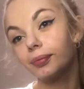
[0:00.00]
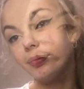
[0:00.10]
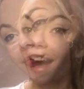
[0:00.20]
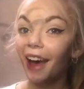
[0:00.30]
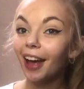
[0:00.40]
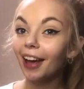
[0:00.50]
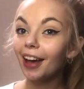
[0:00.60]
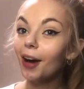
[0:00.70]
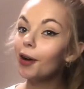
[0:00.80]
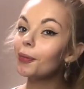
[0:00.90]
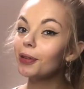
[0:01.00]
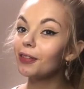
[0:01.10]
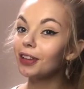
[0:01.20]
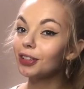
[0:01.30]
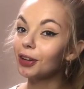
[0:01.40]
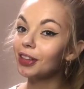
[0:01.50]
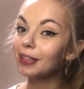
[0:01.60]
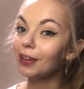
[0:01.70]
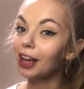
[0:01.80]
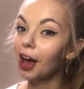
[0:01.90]
I hope you've enjoyed this
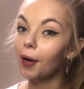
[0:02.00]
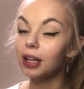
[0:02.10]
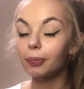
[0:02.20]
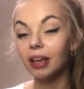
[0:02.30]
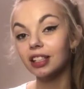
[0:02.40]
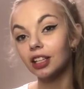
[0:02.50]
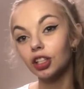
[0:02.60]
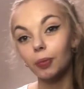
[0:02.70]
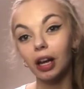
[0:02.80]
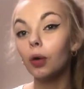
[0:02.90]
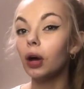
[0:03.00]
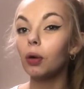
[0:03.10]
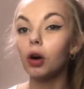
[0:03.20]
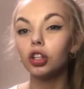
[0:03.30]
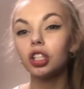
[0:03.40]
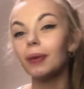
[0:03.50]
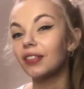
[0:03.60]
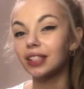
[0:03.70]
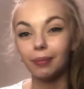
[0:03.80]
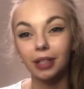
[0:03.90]
video. It's basically just been a quick one just about the
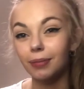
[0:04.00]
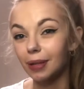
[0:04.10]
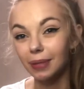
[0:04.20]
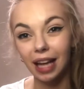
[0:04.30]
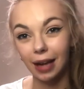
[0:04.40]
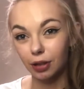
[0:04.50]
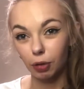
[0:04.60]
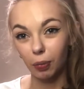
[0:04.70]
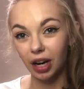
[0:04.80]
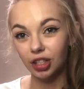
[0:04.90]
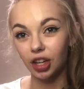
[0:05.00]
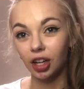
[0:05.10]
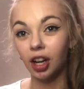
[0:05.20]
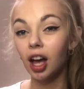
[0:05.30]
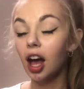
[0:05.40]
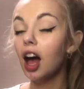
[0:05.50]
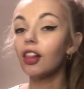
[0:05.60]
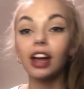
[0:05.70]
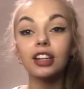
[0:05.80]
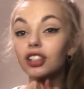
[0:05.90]
symptoms and signs of depression.
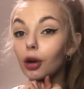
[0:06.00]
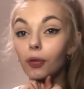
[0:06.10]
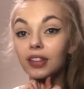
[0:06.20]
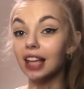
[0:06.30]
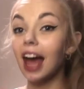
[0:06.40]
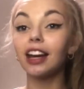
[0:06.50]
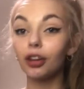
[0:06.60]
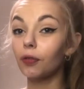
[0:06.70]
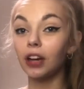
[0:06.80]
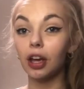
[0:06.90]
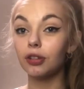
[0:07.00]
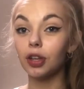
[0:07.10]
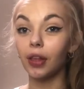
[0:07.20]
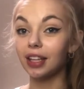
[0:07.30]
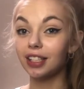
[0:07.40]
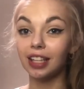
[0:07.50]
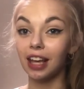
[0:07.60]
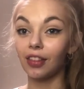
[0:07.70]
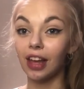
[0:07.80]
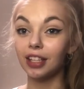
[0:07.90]
Let us know if there's any other videos you'd like to see
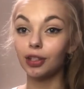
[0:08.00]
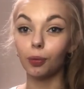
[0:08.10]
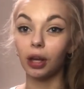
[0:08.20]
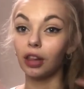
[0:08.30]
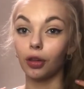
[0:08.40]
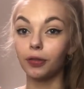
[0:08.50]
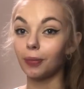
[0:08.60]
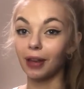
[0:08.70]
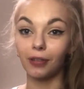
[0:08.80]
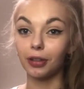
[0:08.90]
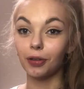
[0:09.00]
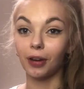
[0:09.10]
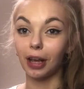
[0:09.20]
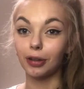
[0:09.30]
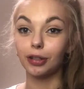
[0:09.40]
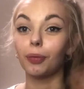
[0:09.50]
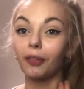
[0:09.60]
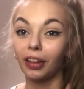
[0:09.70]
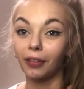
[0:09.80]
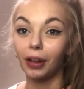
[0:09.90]
in this. We love to make feature videos, so it'd
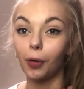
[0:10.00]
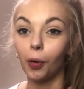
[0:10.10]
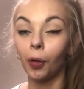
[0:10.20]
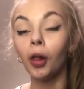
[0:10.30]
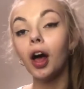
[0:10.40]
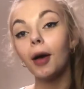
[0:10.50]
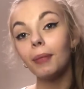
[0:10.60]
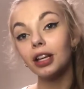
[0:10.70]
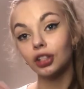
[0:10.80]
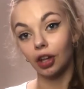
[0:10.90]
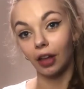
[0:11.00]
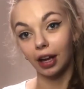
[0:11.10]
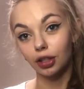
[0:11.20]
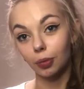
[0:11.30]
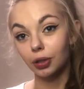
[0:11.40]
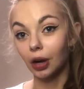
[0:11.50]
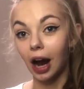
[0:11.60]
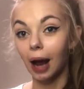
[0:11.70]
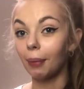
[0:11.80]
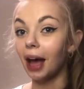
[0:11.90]
be really cool. Make sure you like and
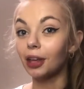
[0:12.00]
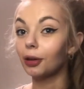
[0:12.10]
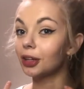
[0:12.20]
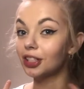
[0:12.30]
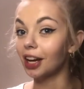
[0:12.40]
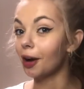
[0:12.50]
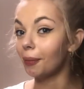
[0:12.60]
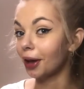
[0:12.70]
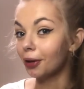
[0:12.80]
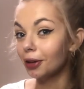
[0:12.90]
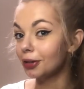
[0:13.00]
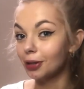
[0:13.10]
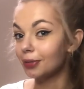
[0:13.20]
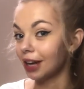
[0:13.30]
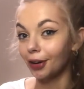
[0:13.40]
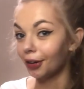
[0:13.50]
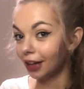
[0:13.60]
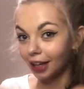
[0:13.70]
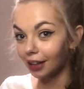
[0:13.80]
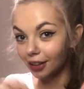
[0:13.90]
subscribe, and you can check out my own YouTube channel
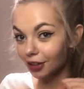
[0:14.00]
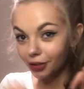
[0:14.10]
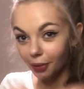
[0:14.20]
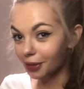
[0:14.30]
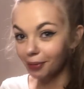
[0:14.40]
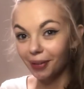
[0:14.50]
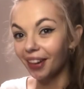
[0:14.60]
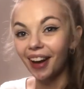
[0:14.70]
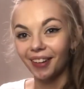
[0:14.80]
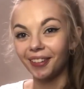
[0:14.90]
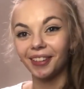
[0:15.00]
in the description below.